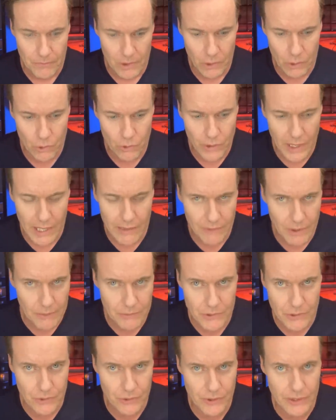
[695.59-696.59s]
Who gave up
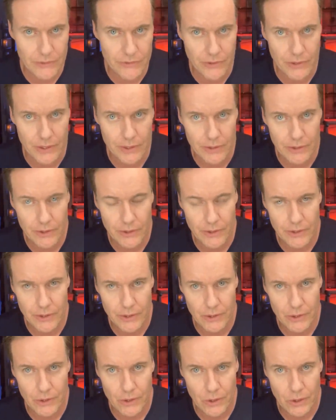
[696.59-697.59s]
too easy.
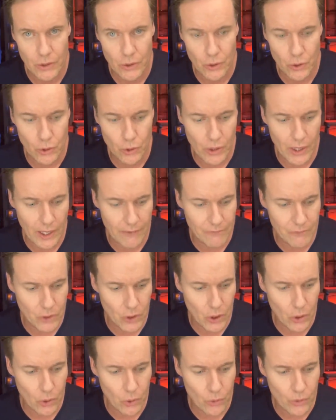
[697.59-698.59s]
Who have
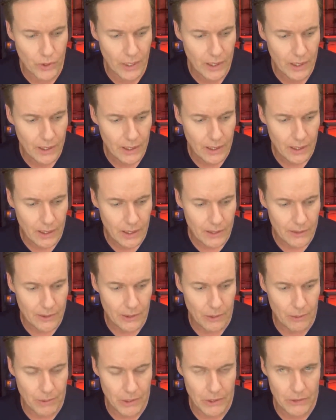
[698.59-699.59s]
known
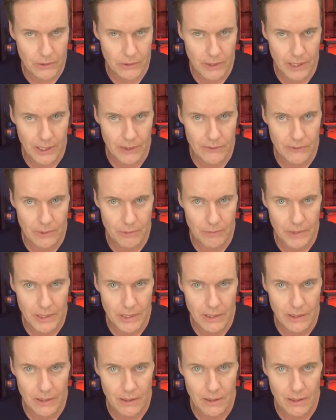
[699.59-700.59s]
their partner has
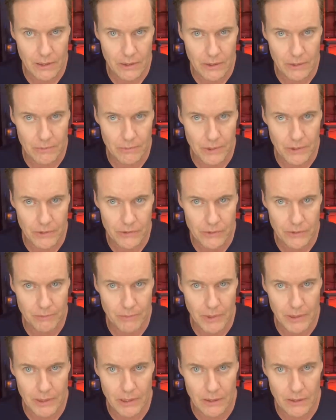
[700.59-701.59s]
empathy, a good person,
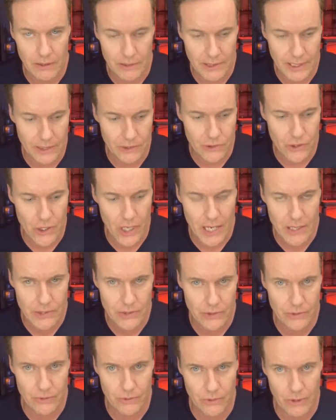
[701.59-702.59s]
but the
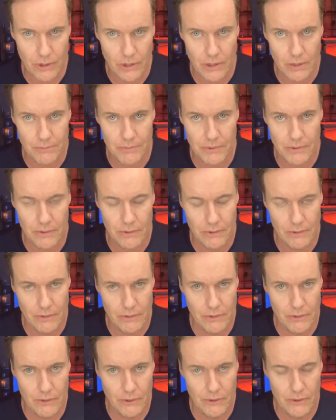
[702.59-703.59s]
attraction dropped
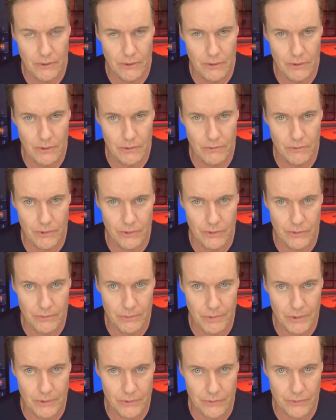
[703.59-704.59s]
for this
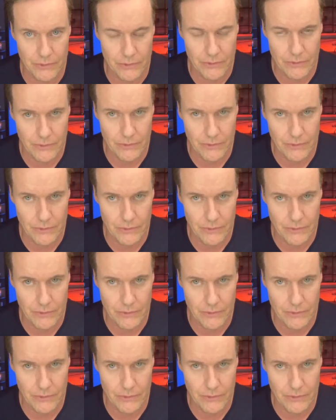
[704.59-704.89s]
person.